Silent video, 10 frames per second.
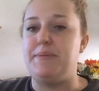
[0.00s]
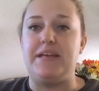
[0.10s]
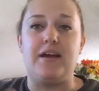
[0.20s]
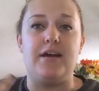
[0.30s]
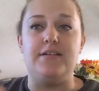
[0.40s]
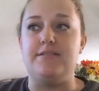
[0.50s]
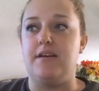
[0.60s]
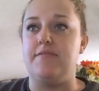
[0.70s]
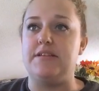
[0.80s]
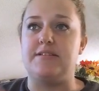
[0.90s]
because
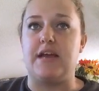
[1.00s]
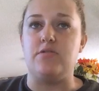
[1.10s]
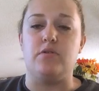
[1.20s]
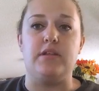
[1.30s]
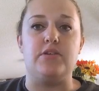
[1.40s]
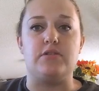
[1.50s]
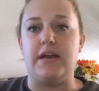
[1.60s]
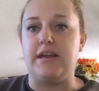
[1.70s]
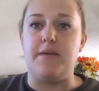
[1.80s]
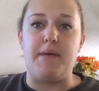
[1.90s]
of the schedule, like
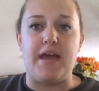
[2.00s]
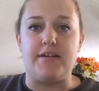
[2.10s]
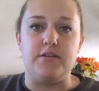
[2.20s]
trying to get back